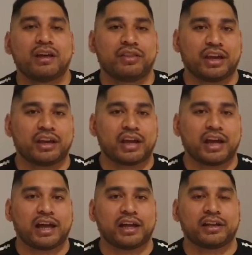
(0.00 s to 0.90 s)
than
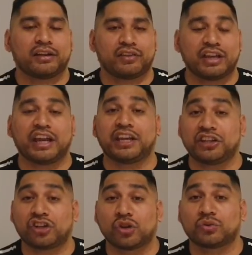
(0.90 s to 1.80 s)

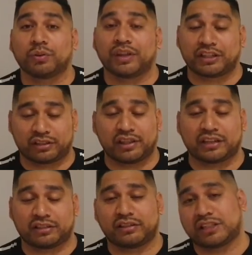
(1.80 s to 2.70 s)
Eddie Jones will. That's
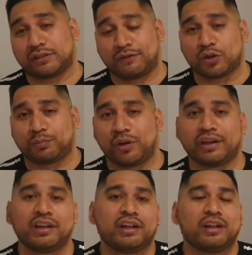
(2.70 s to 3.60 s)
the first point.